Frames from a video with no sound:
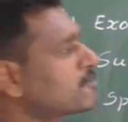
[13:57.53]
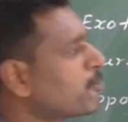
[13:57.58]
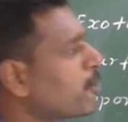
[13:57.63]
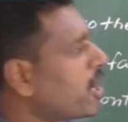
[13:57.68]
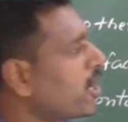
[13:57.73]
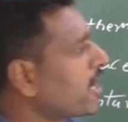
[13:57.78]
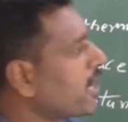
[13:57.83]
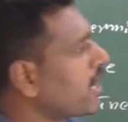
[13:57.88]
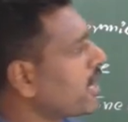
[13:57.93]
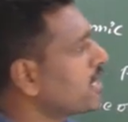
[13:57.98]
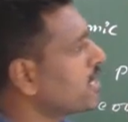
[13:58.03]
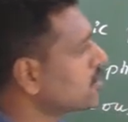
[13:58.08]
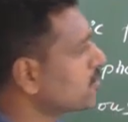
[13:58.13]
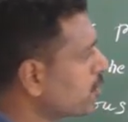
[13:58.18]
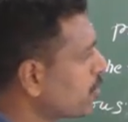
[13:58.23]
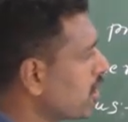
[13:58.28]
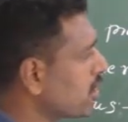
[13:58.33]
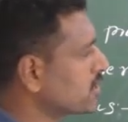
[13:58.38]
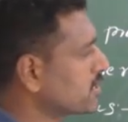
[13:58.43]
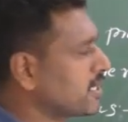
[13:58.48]
spontaneous
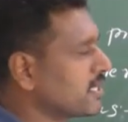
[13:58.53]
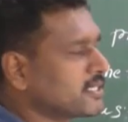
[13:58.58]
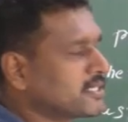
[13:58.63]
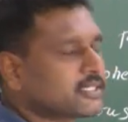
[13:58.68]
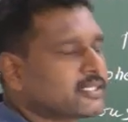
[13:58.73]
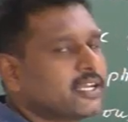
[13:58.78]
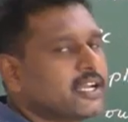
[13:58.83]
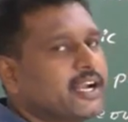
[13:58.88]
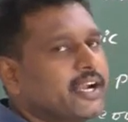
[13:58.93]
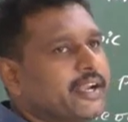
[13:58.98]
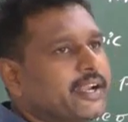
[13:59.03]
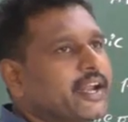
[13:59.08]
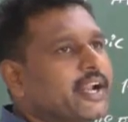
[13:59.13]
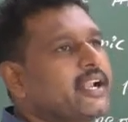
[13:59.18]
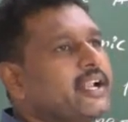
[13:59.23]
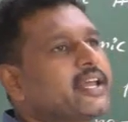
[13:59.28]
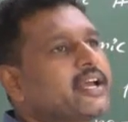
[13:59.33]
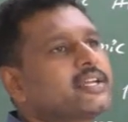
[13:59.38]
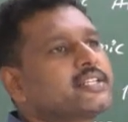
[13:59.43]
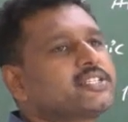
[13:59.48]
process,
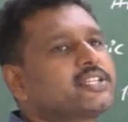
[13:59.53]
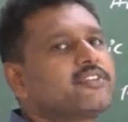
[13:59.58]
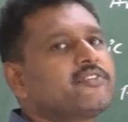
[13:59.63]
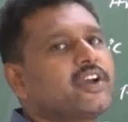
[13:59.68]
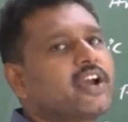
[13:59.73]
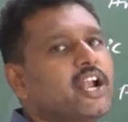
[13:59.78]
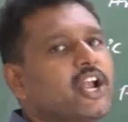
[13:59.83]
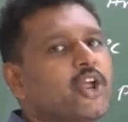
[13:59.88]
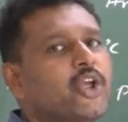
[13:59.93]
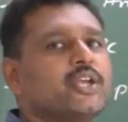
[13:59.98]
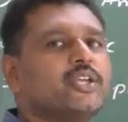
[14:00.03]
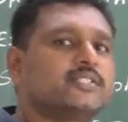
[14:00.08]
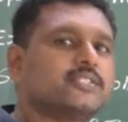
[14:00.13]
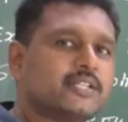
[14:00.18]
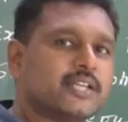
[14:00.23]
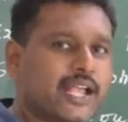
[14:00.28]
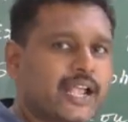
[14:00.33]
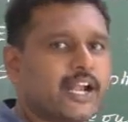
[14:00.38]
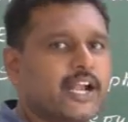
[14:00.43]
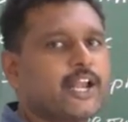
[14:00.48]
delta G value is
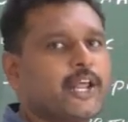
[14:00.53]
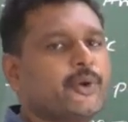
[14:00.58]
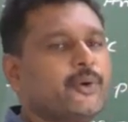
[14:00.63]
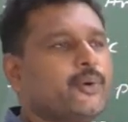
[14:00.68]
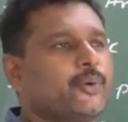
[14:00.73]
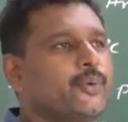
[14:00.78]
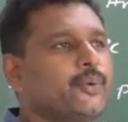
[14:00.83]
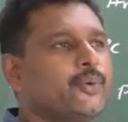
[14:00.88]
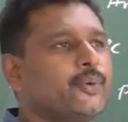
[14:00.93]
negative.